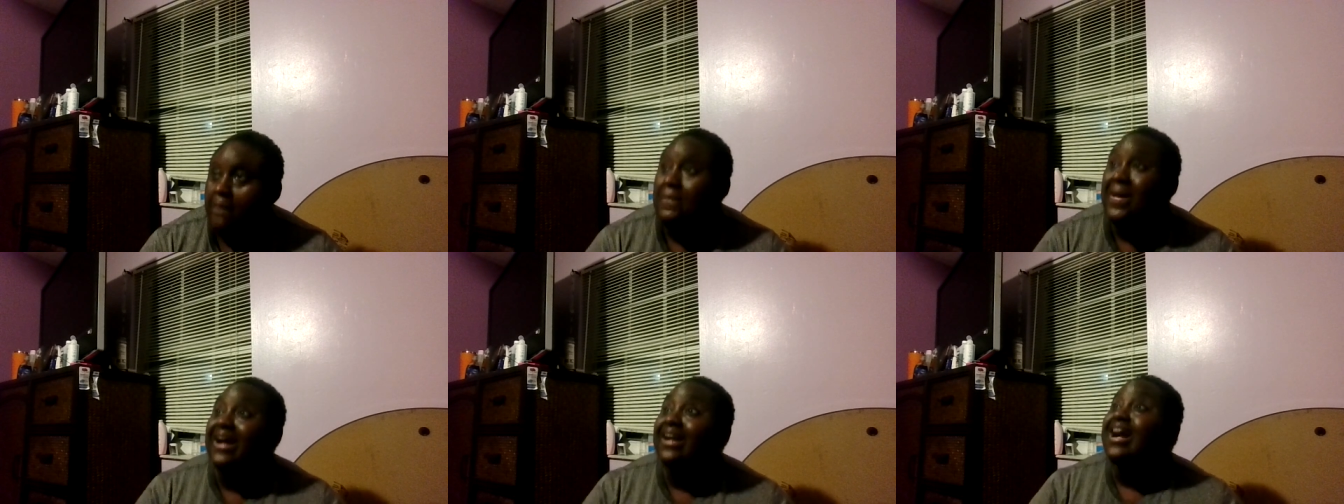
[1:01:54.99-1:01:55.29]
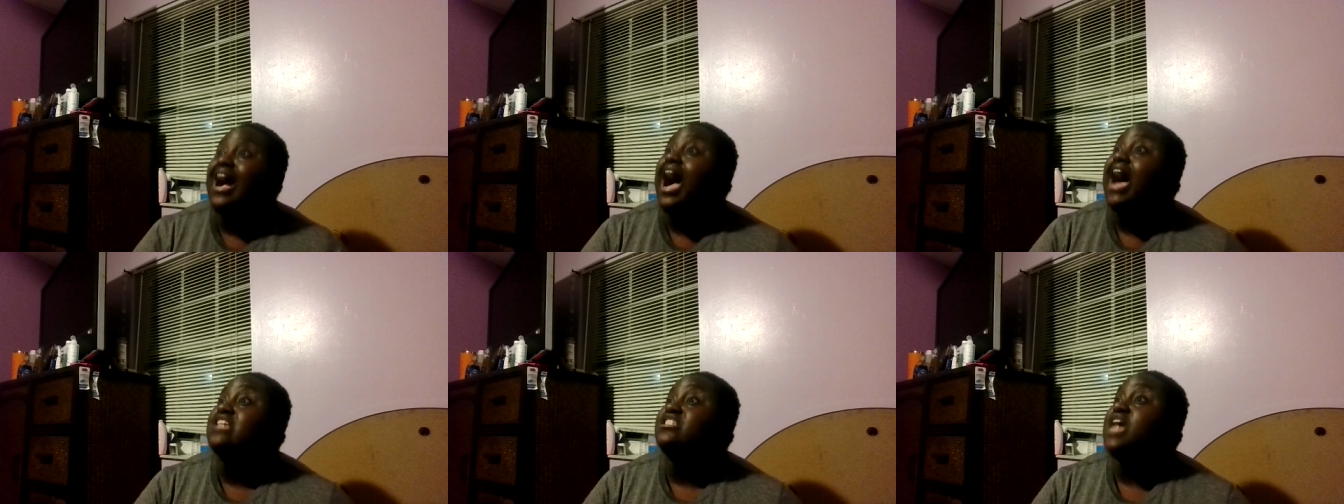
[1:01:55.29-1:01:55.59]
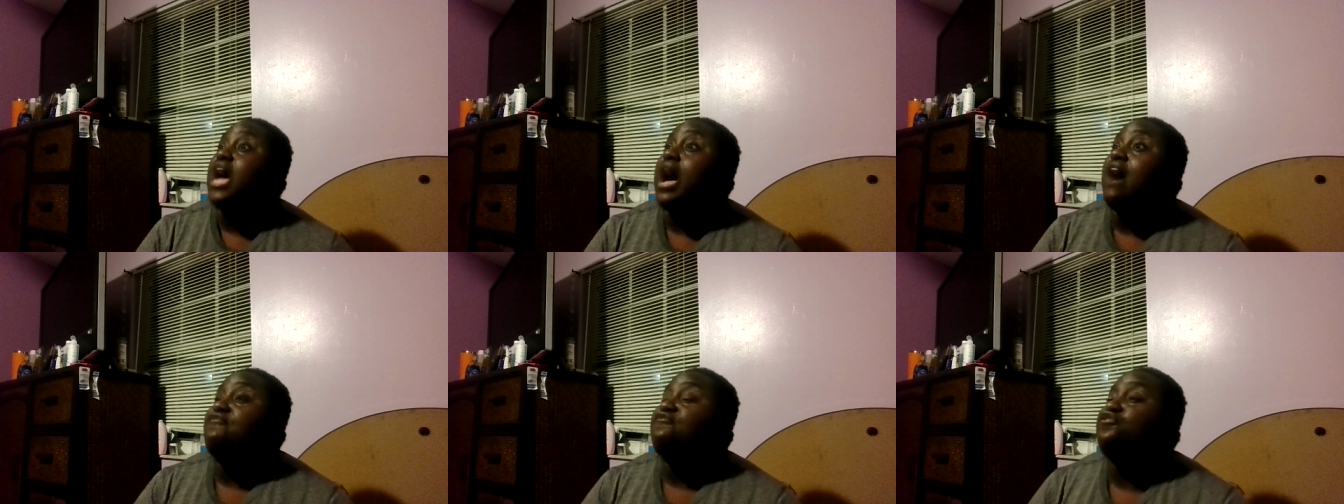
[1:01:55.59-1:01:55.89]
Because
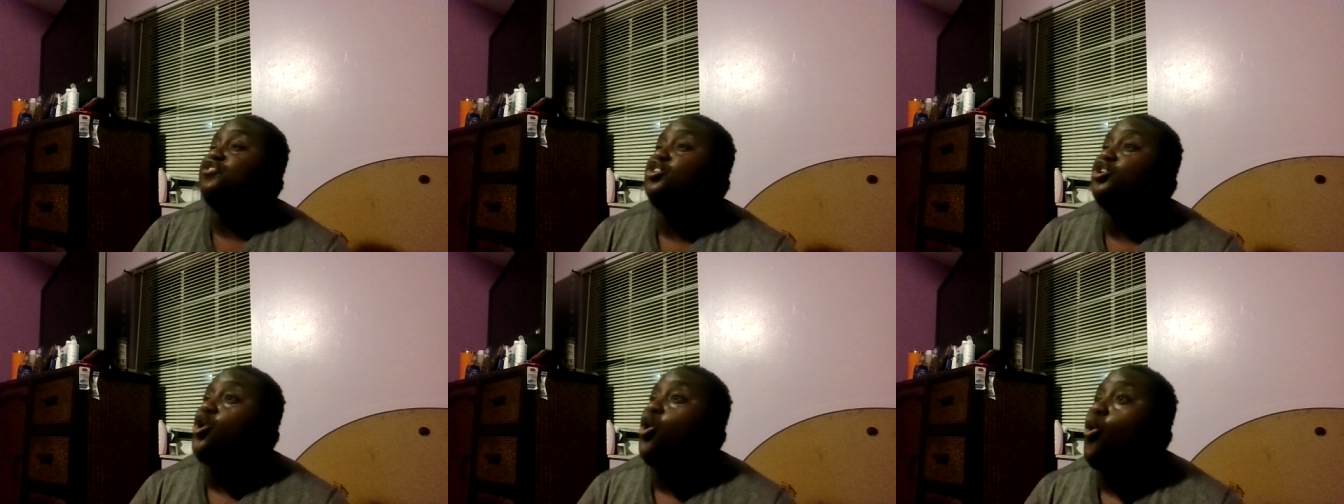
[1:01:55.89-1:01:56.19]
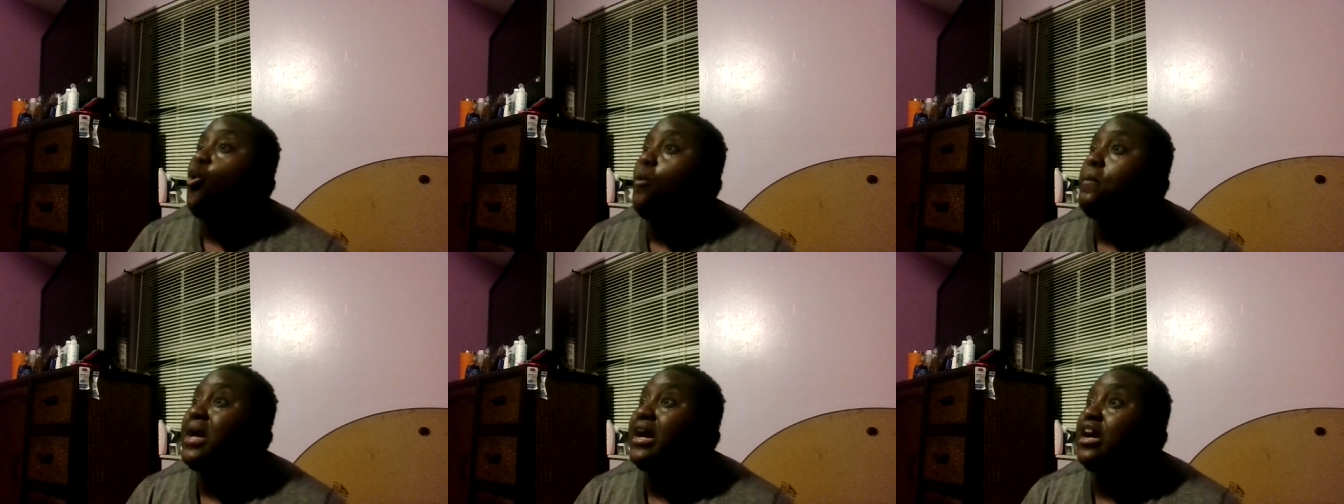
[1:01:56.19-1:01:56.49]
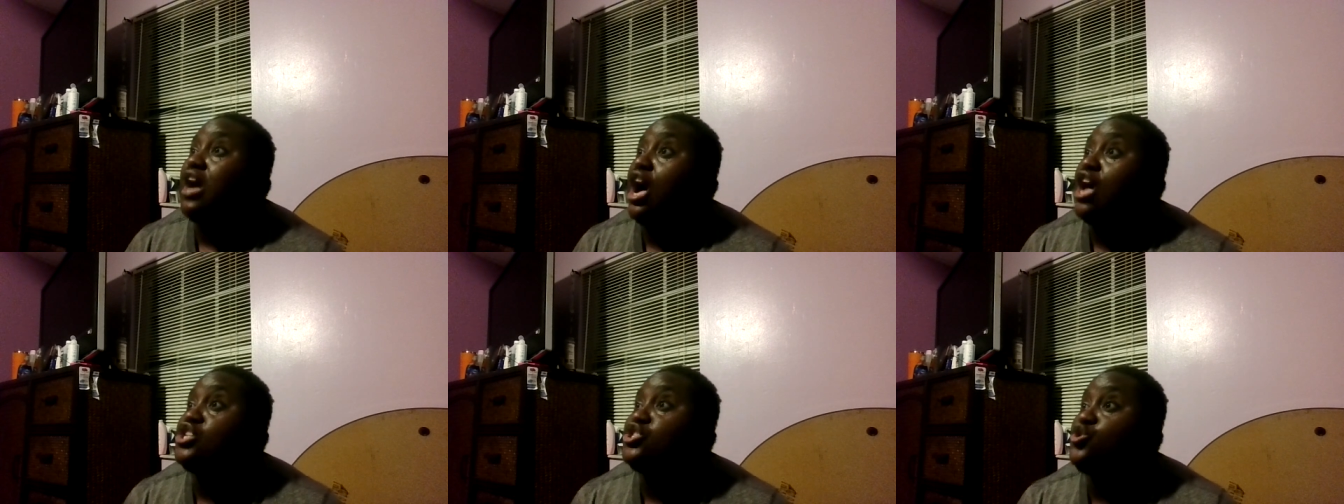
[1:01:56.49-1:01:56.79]
of you,
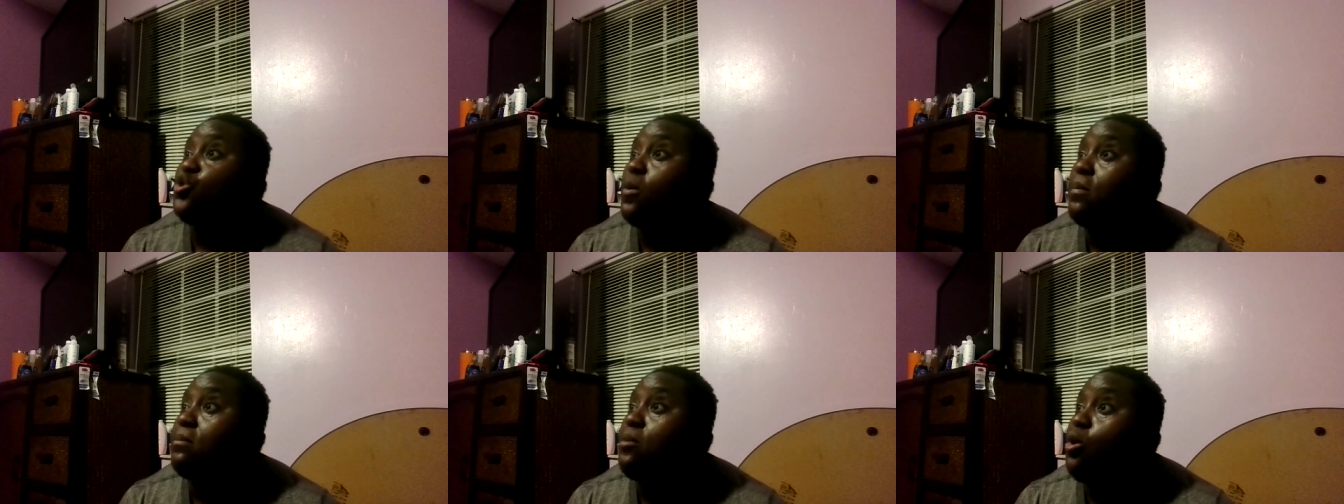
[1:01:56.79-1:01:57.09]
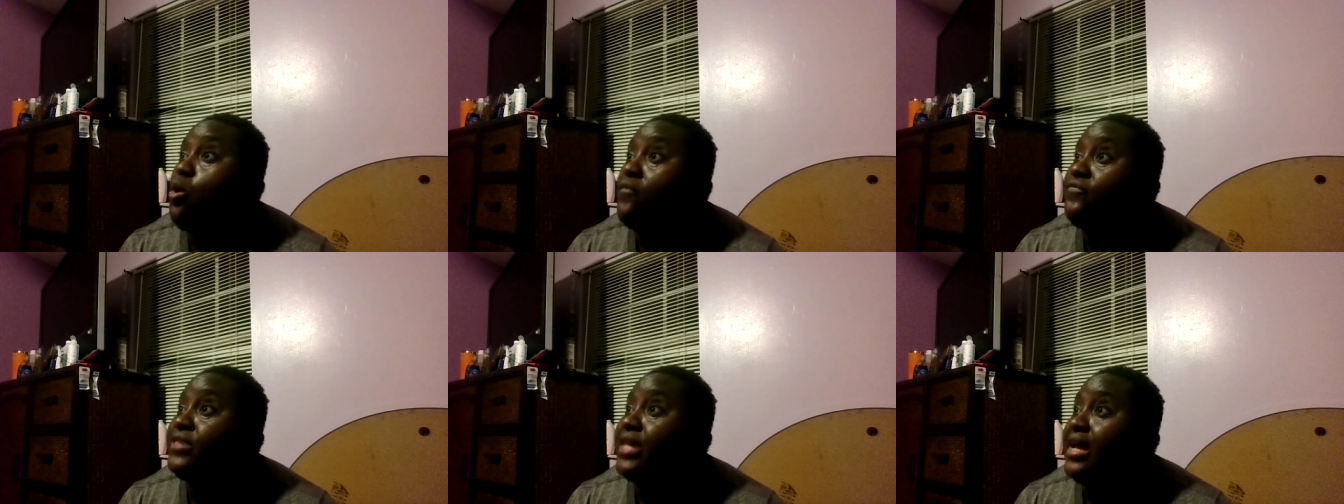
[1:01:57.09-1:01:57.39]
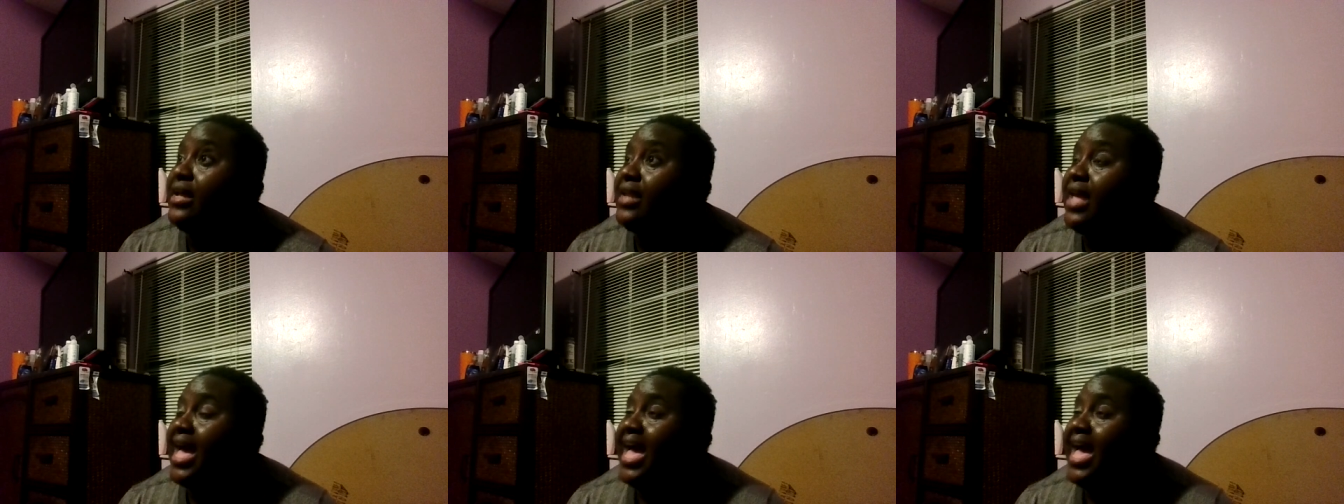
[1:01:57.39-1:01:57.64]
because you moved it.